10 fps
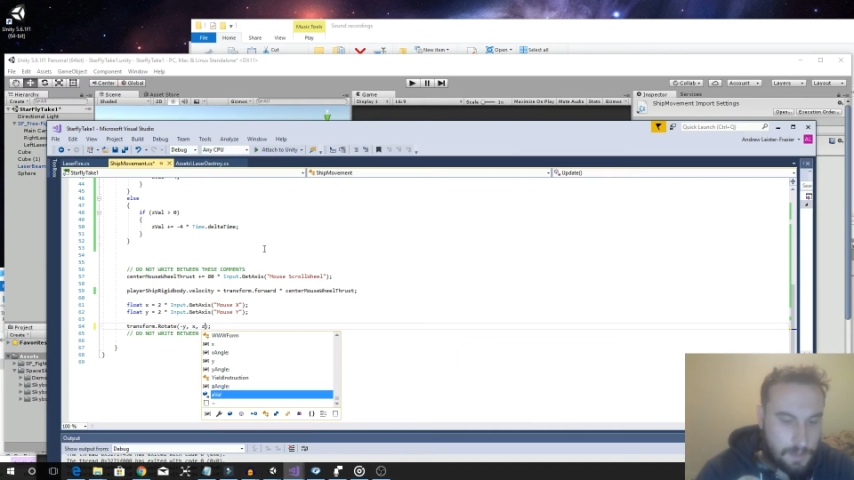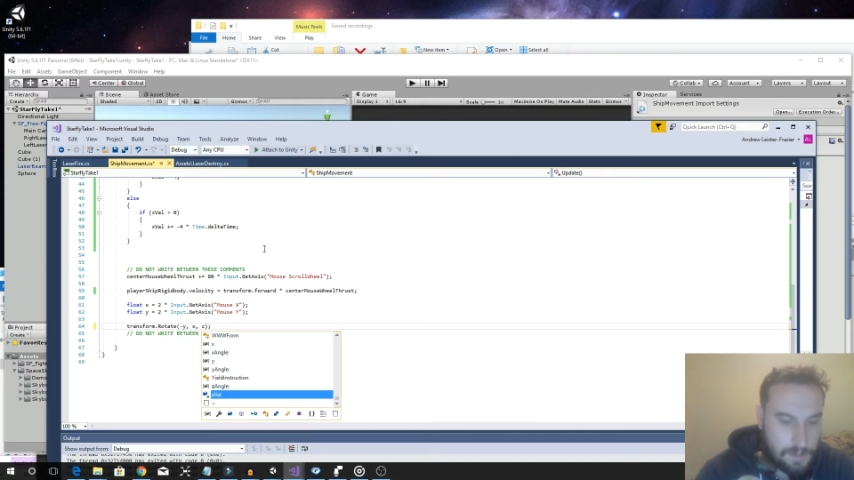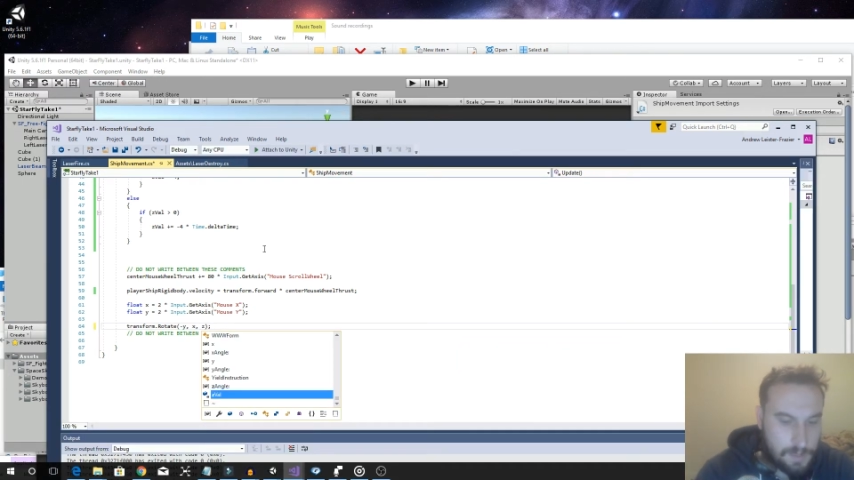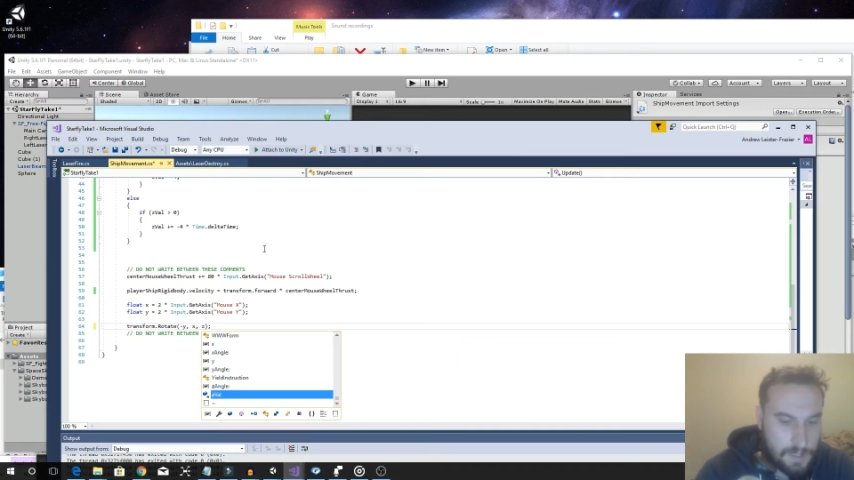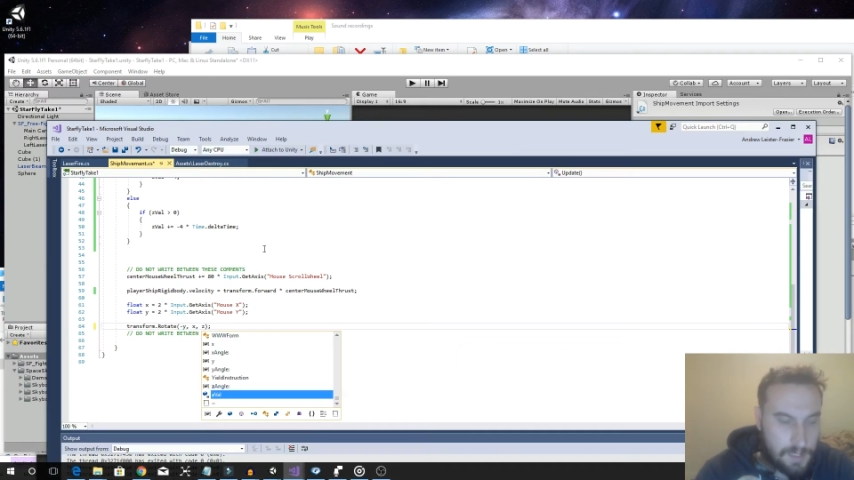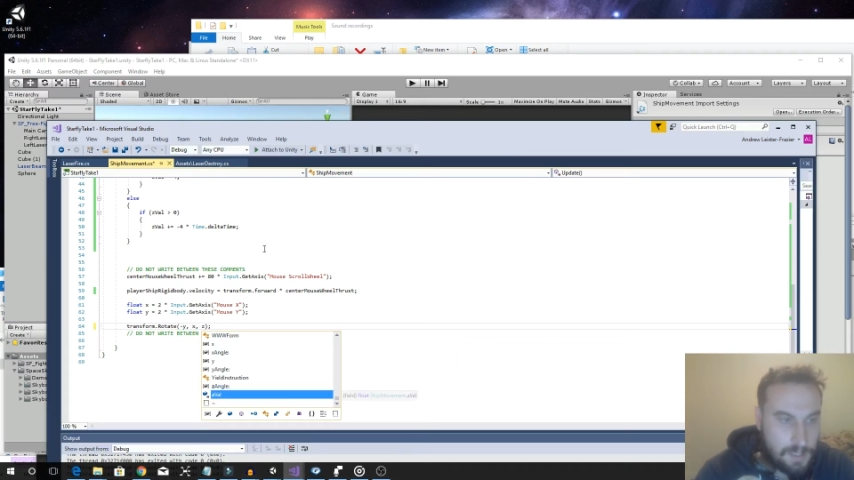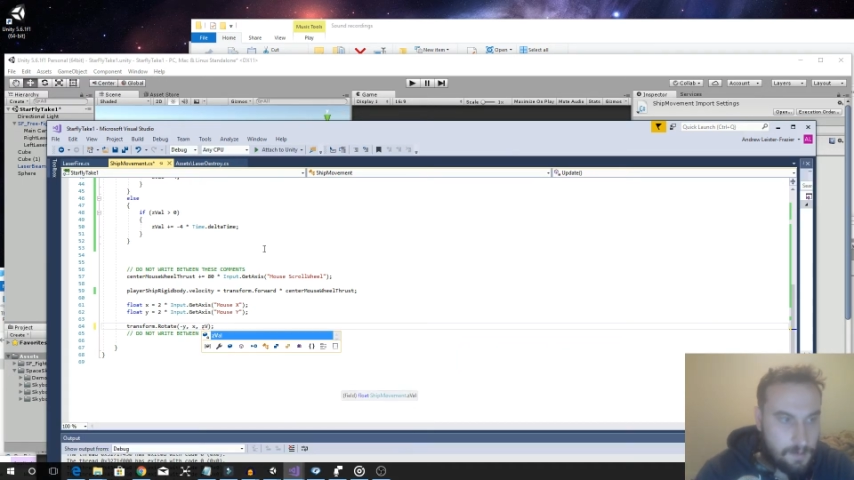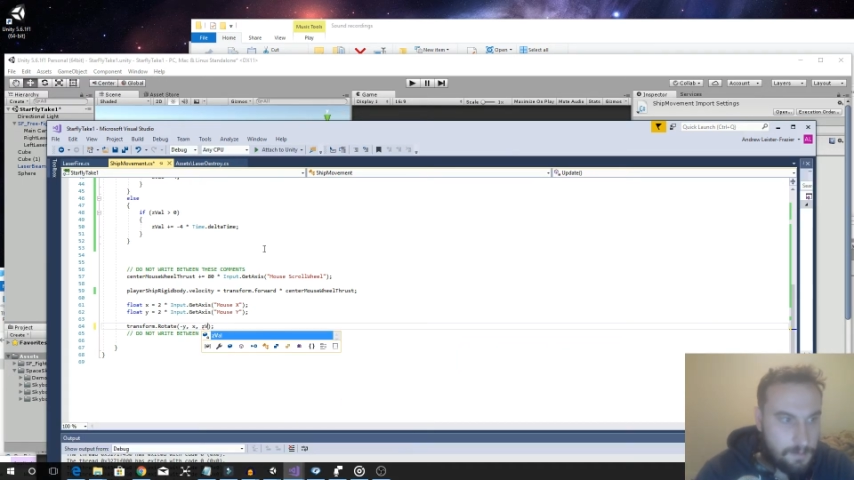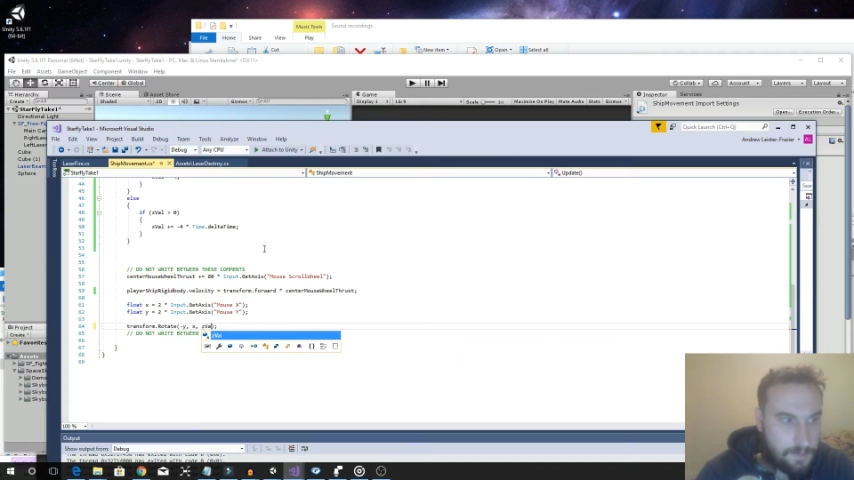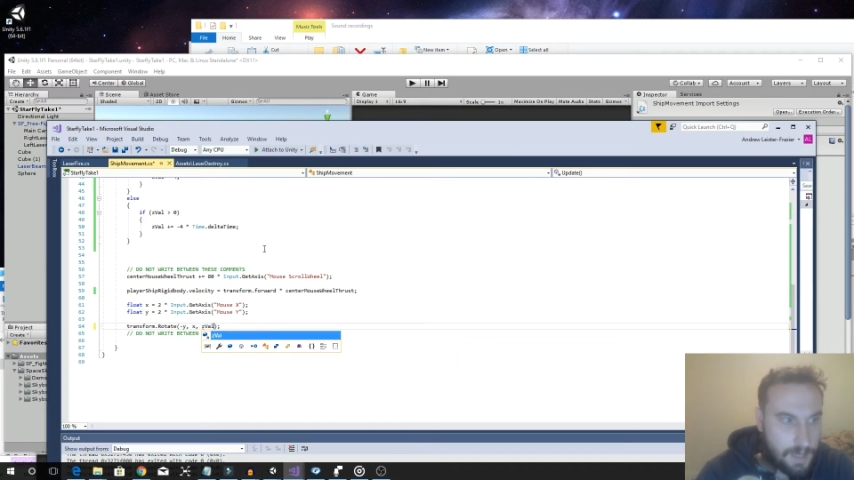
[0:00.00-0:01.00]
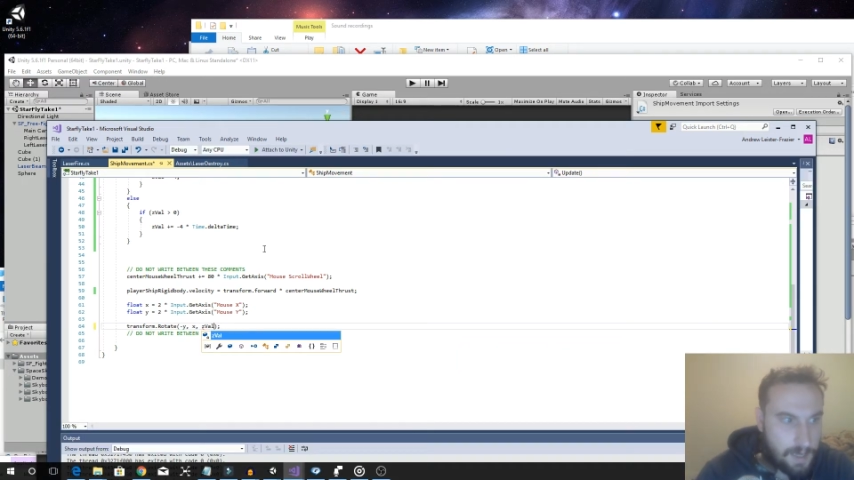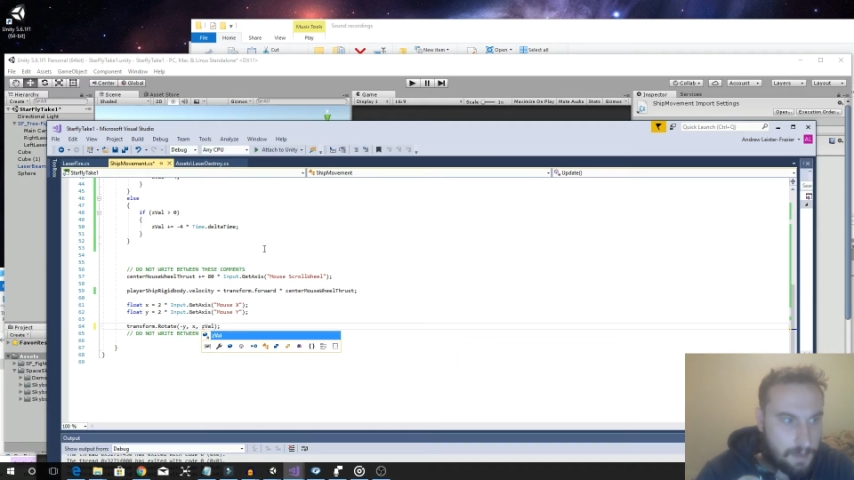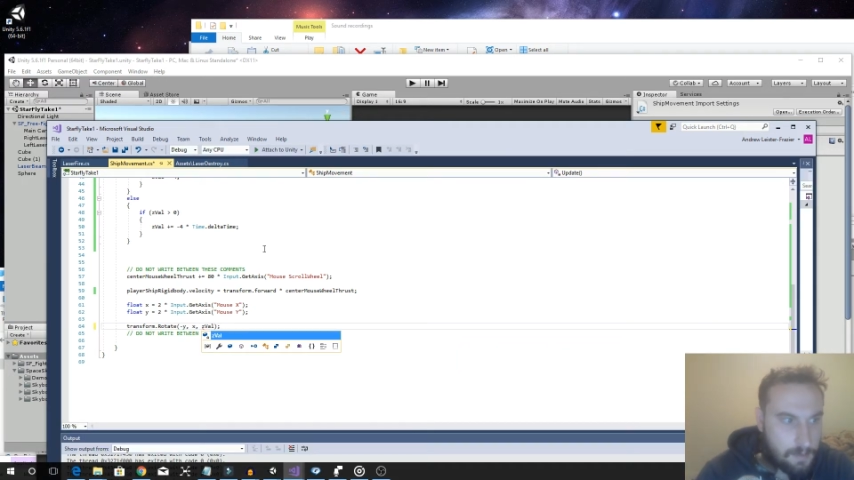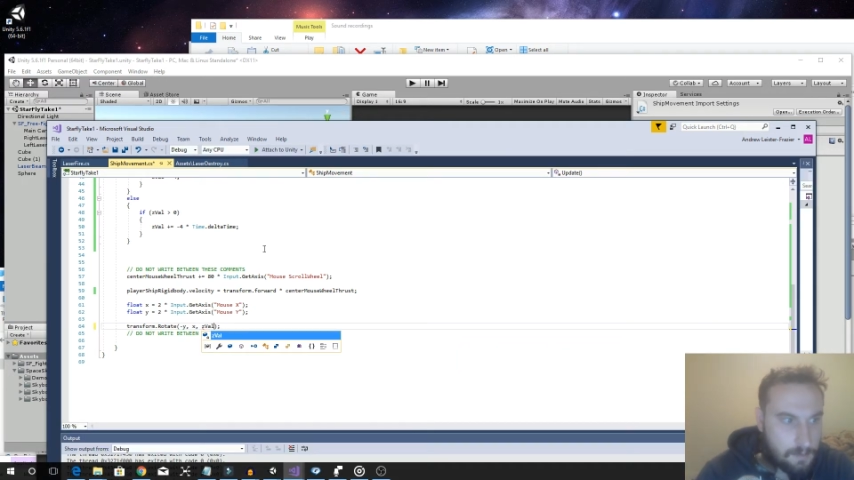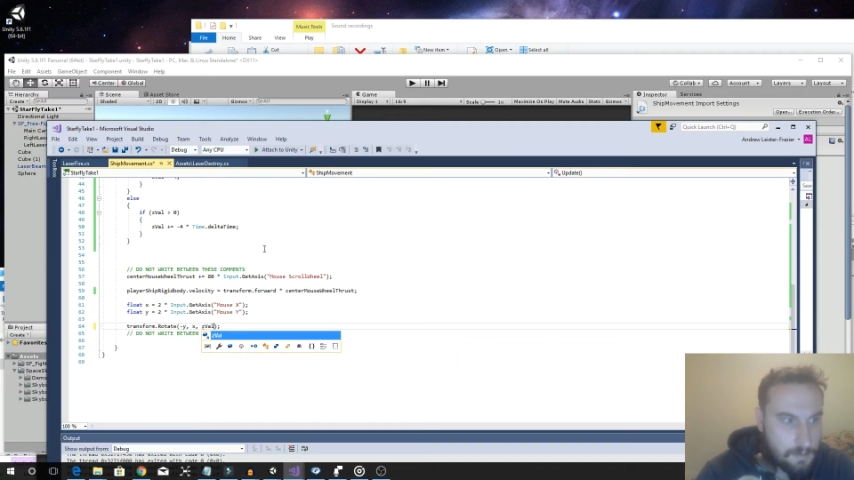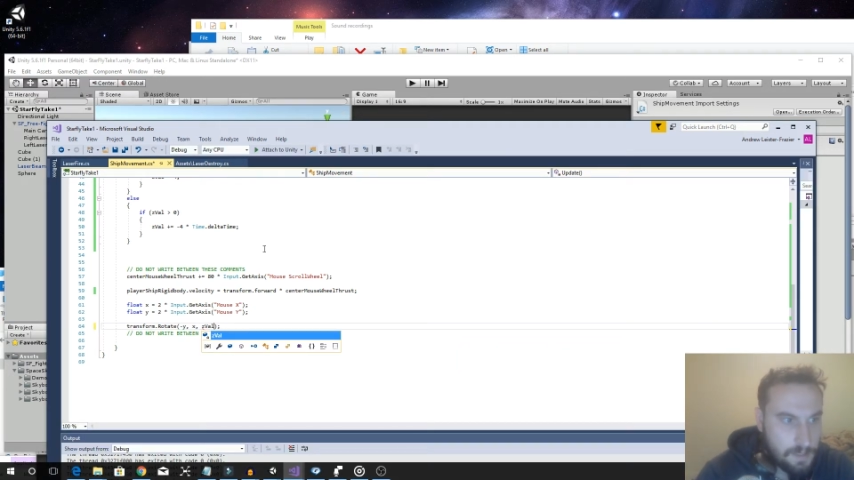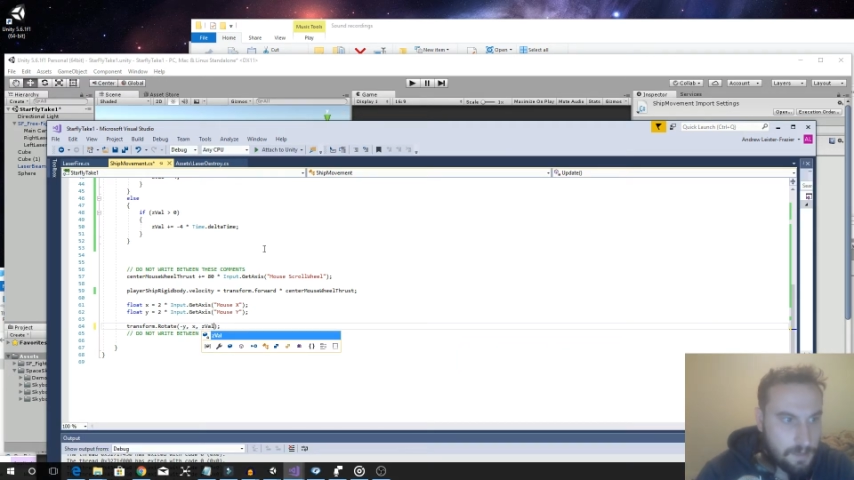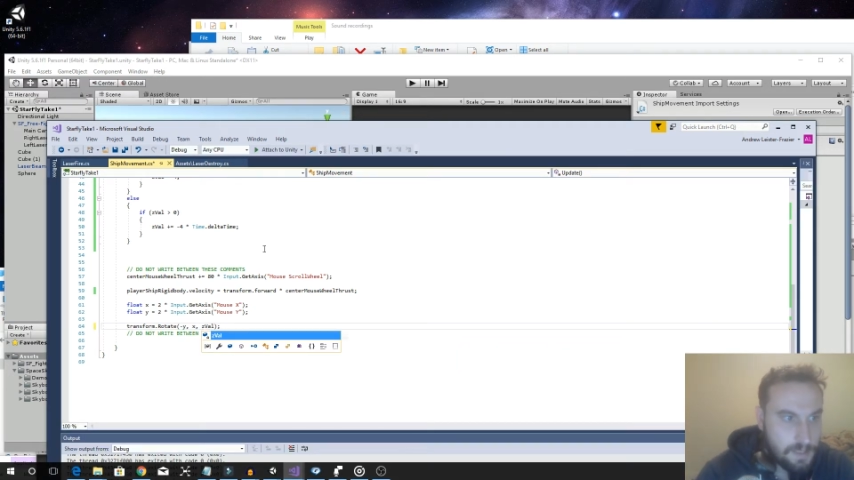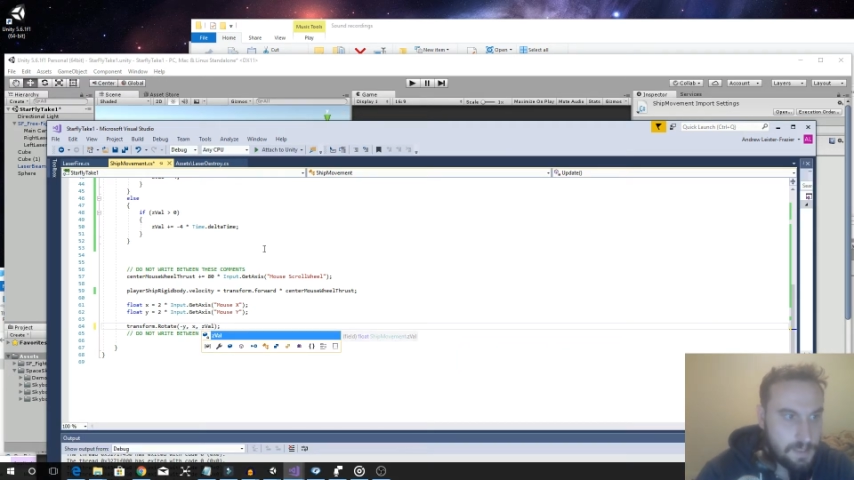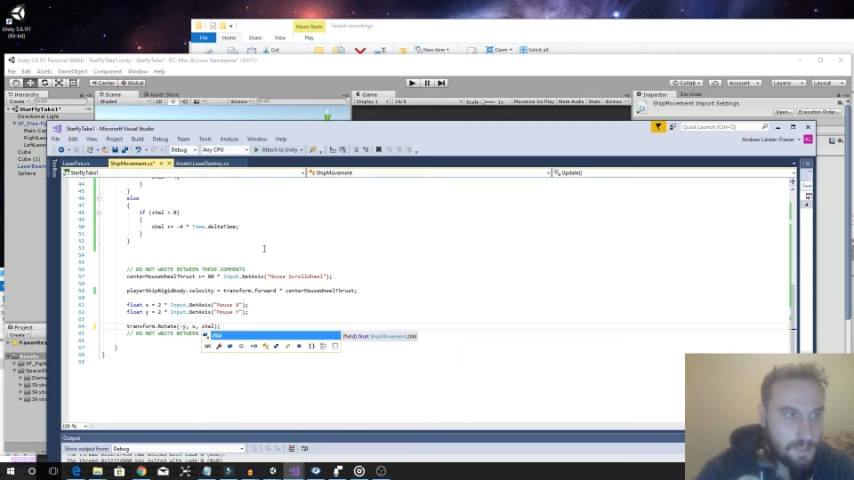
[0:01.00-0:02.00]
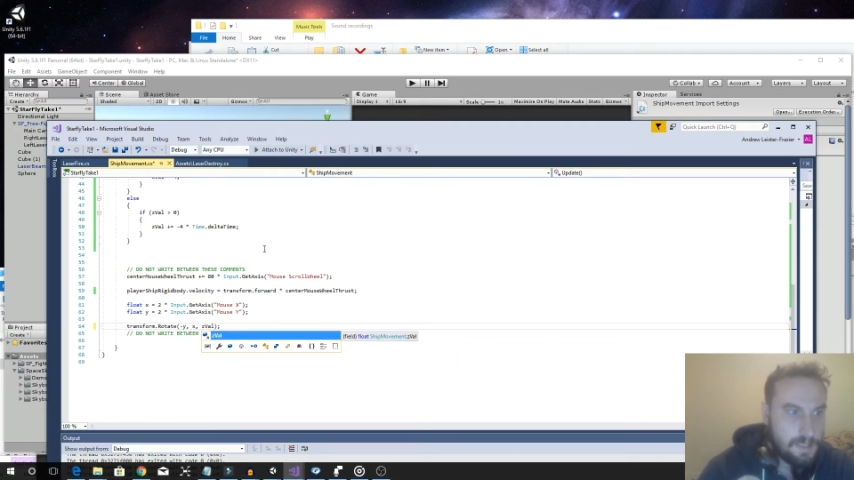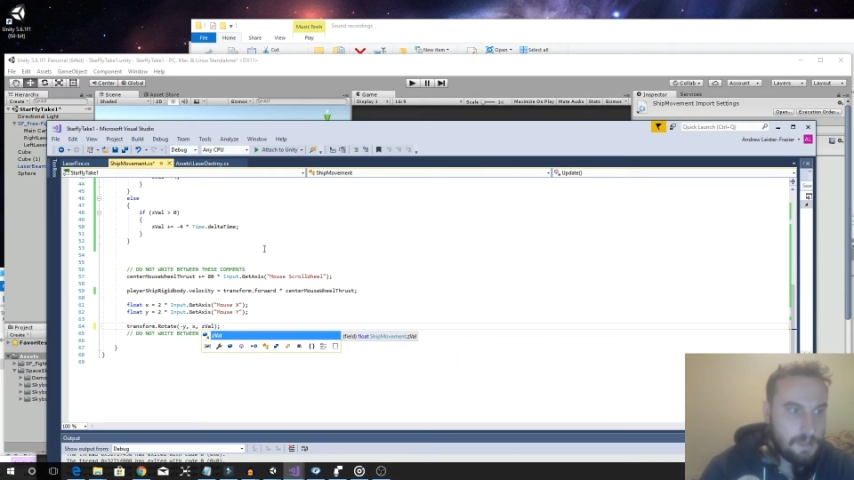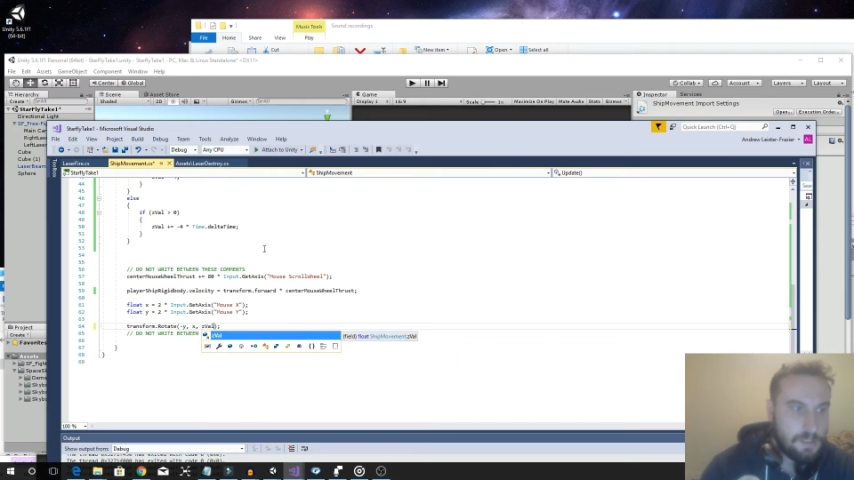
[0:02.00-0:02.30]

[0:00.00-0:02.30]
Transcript: Zval. So this is in the